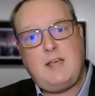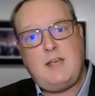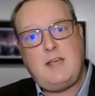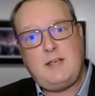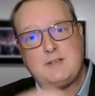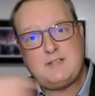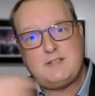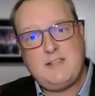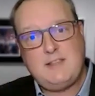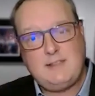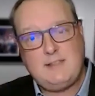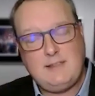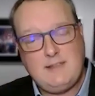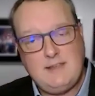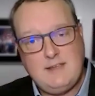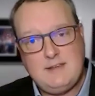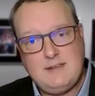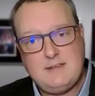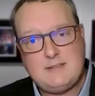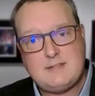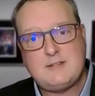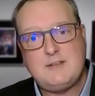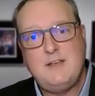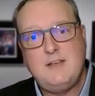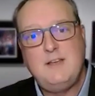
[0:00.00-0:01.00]
takes the
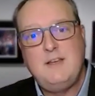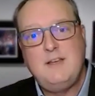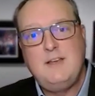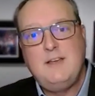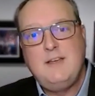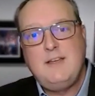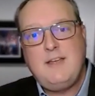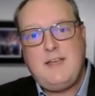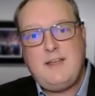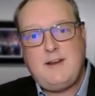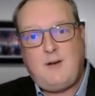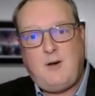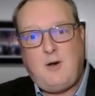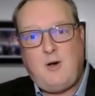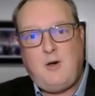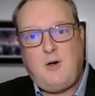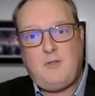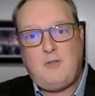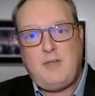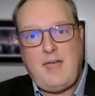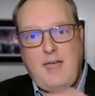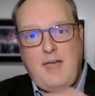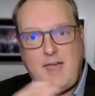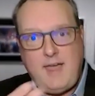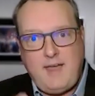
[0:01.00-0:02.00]
lint and all
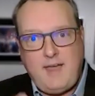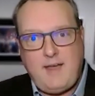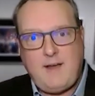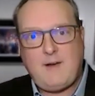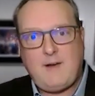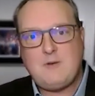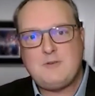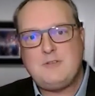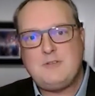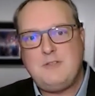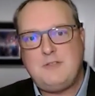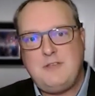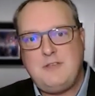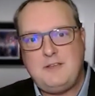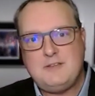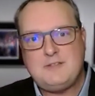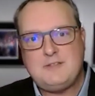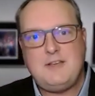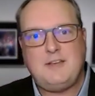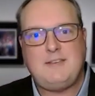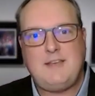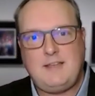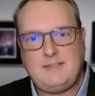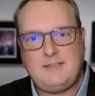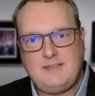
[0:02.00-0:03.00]
the hairs and things
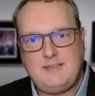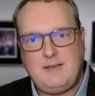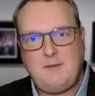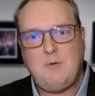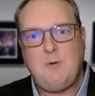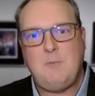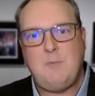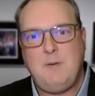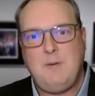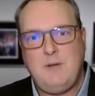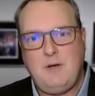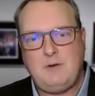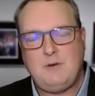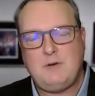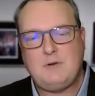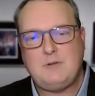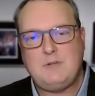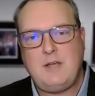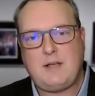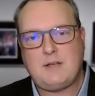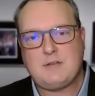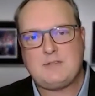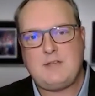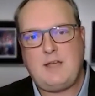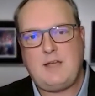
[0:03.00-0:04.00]
like that would be on your
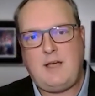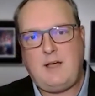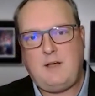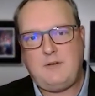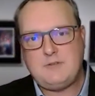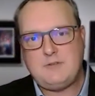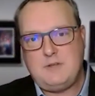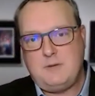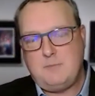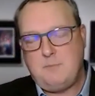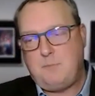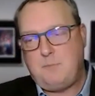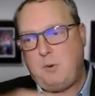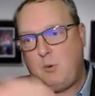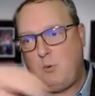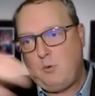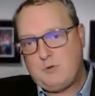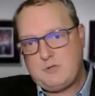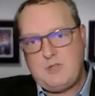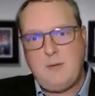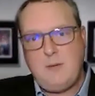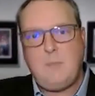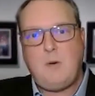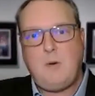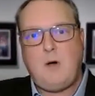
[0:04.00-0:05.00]
textiles and
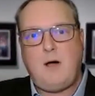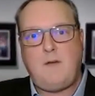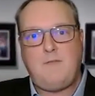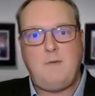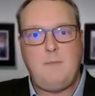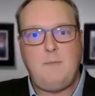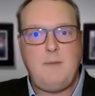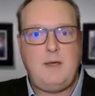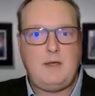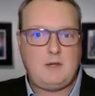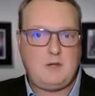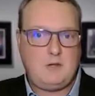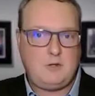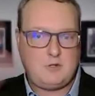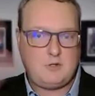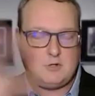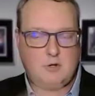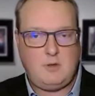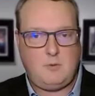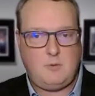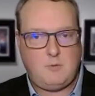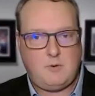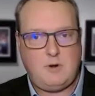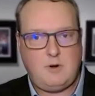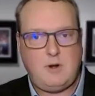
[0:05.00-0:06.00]
pulls them off and making sure
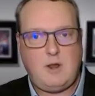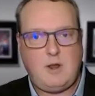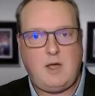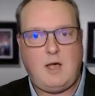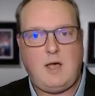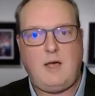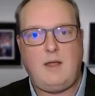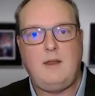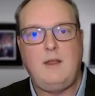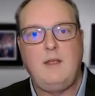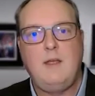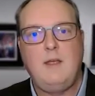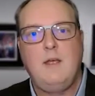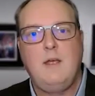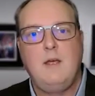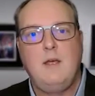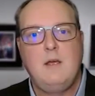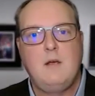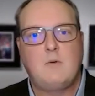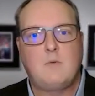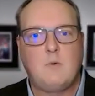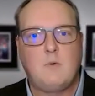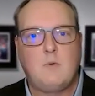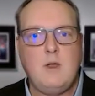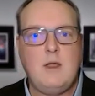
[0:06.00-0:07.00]
that we're not
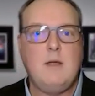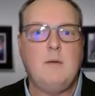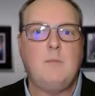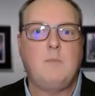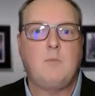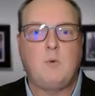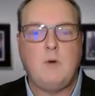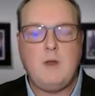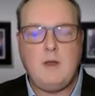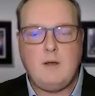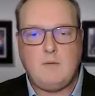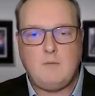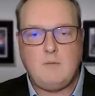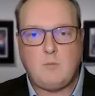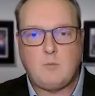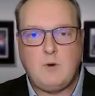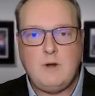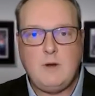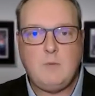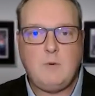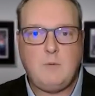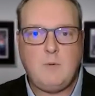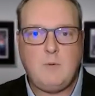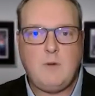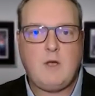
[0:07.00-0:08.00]
what
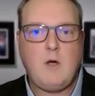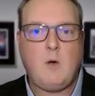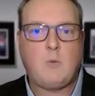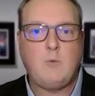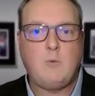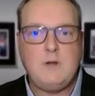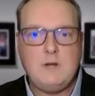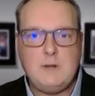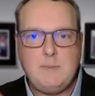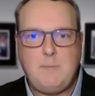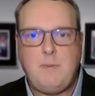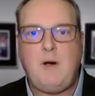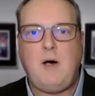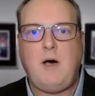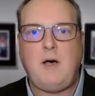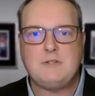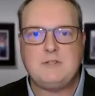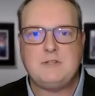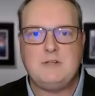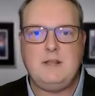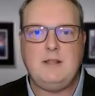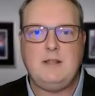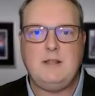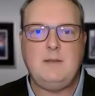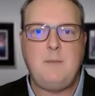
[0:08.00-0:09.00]
we call
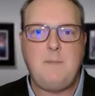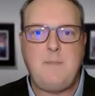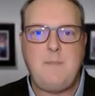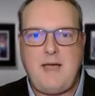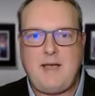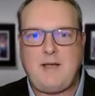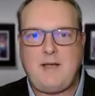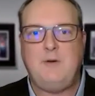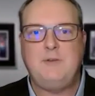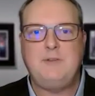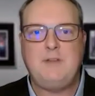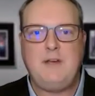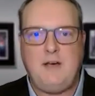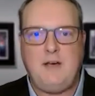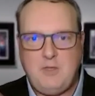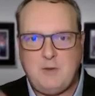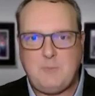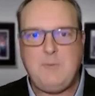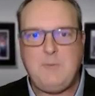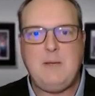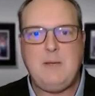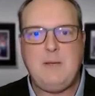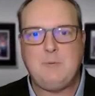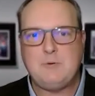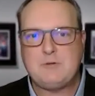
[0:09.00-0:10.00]
redepositing them back onto other
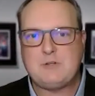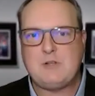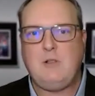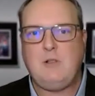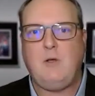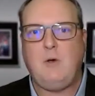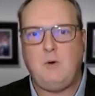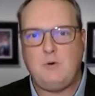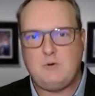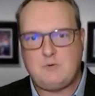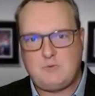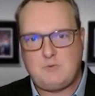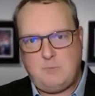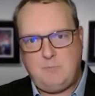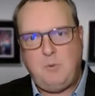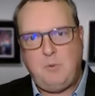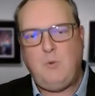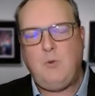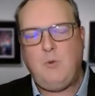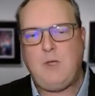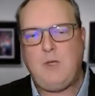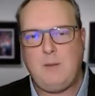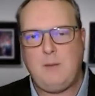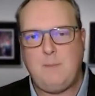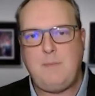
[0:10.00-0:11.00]
people's clothes. We're
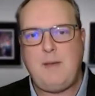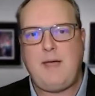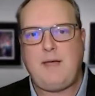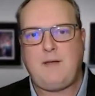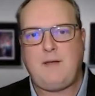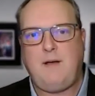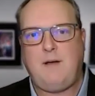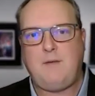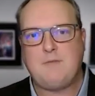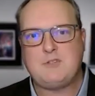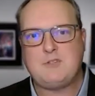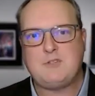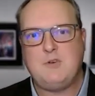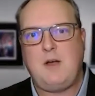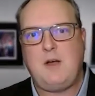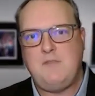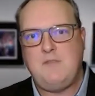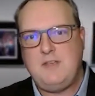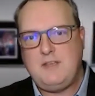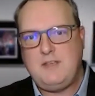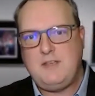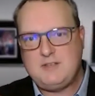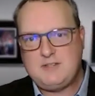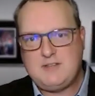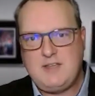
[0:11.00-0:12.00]
pulling them back off so
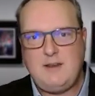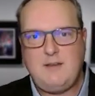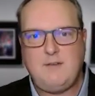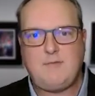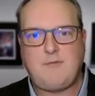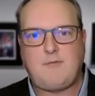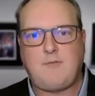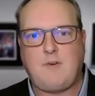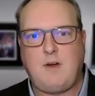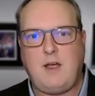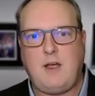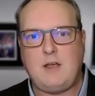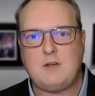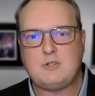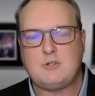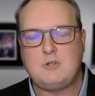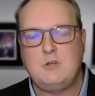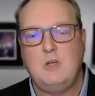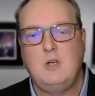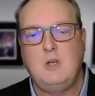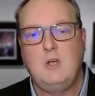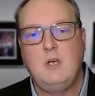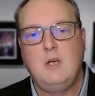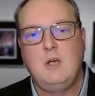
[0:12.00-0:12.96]
everything is getting fresh.